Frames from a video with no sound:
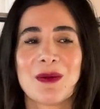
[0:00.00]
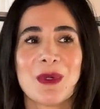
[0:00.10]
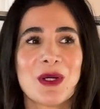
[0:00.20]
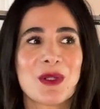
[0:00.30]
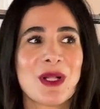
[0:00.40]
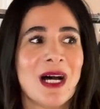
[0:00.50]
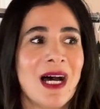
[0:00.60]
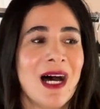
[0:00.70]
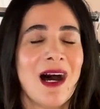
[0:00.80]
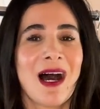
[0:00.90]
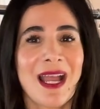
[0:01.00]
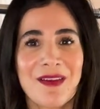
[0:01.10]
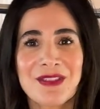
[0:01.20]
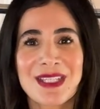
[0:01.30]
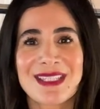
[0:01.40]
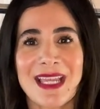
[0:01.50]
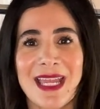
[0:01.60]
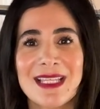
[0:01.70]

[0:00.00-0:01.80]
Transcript: Well, I have to say,